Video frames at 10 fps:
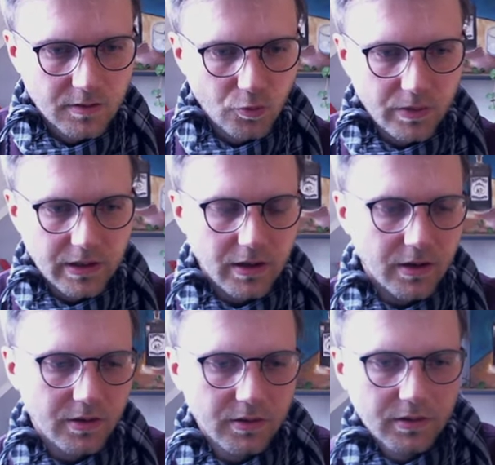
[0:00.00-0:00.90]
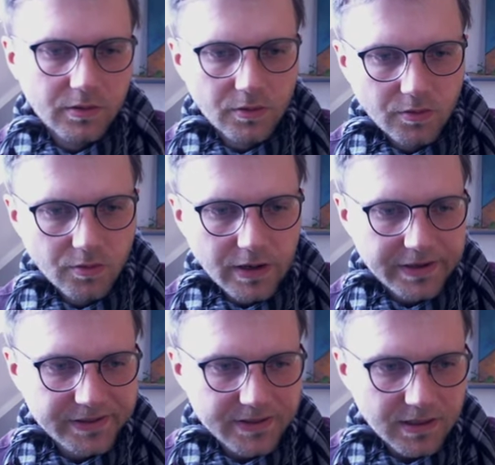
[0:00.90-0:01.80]
we are
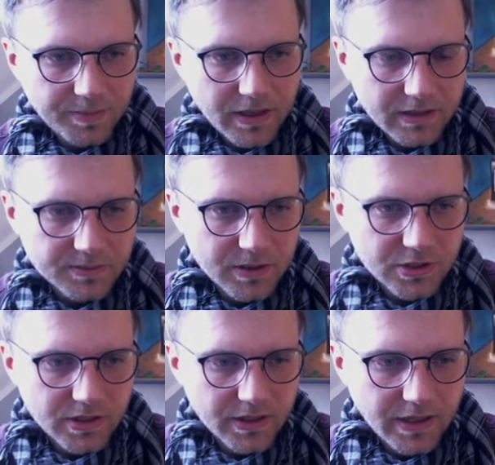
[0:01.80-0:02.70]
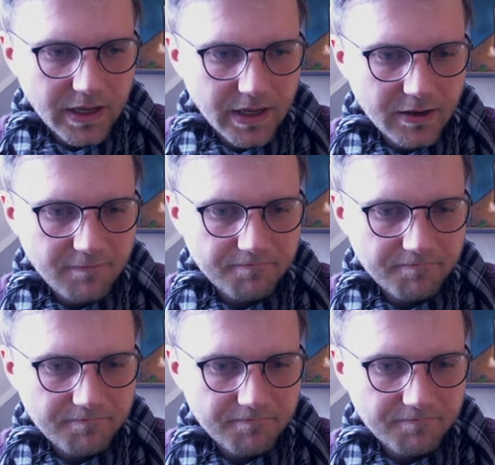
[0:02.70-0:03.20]
running Snappy Hex Mesh again.